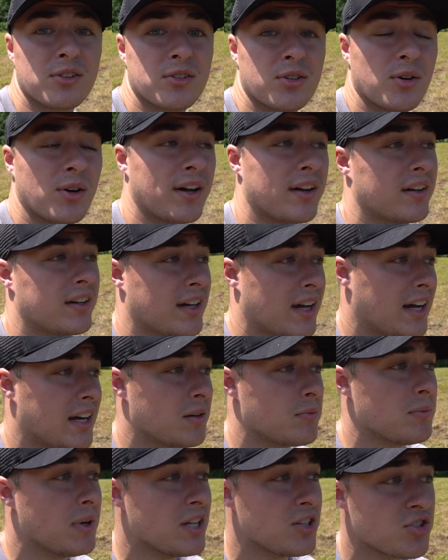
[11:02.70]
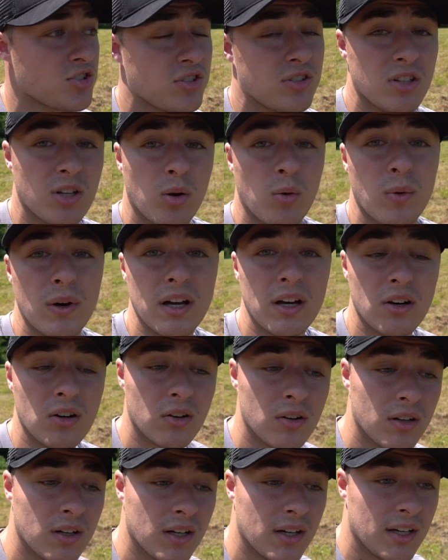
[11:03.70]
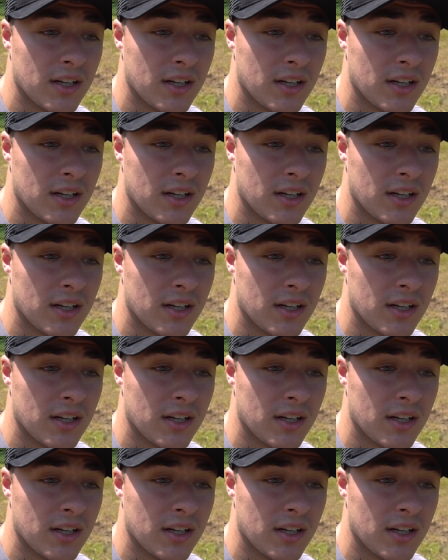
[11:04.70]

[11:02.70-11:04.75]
So I kind of mentioned to Will,